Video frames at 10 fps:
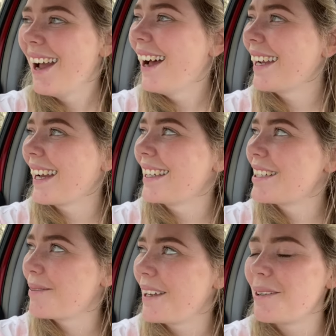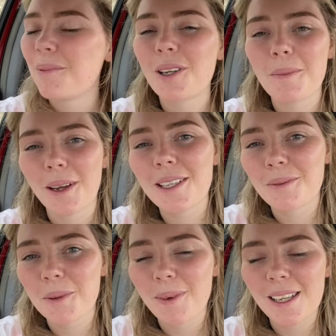I can't explain it, but I might
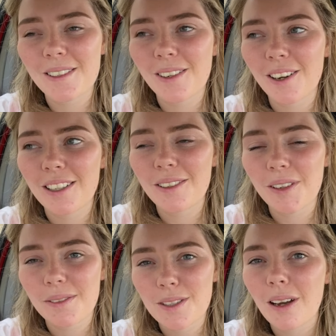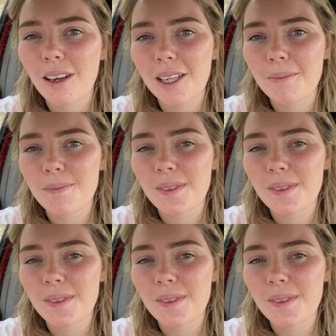walk later on if I have time